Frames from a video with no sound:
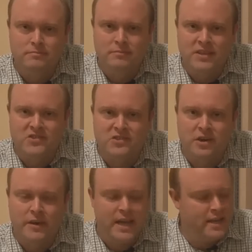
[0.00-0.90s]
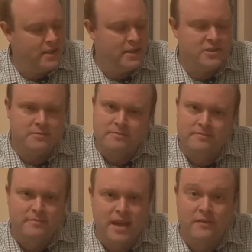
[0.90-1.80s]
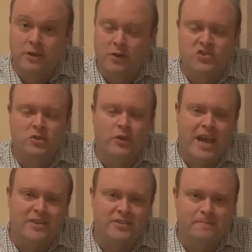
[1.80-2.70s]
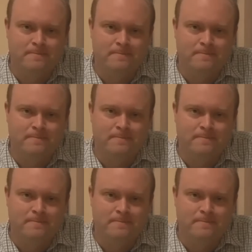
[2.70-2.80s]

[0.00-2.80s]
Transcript: let's go ahead and have a closer look at it.